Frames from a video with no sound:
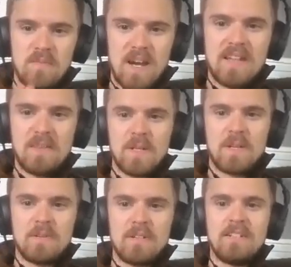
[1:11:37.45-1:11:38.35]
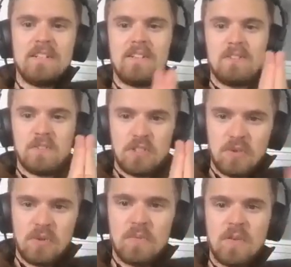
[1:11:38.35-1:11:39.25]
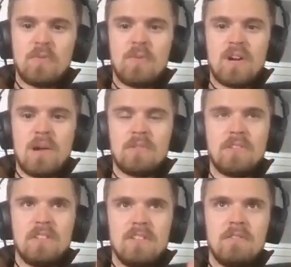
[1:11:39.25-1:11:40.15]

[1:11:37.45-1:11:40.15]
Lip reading: buy the Bitcoin, store the Bitcoin properly,